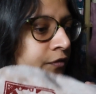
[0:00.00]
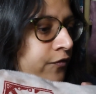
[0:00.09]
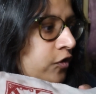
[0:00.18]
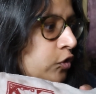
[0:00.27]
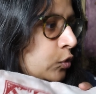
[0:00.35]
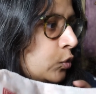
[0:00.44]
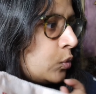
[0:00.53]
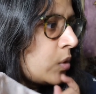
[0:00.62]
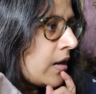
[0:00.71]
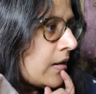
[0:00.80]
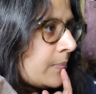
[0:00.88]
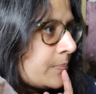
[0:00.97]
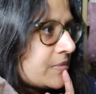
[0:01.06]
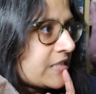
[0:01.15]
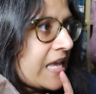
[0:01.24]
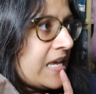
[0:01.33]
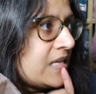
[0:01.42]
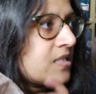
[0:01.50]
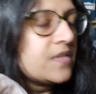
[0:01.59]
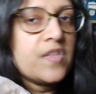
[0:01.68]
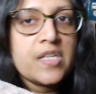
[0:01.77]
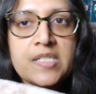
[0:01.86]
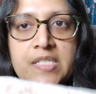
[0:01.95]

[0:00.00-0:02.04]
a few, skeins of this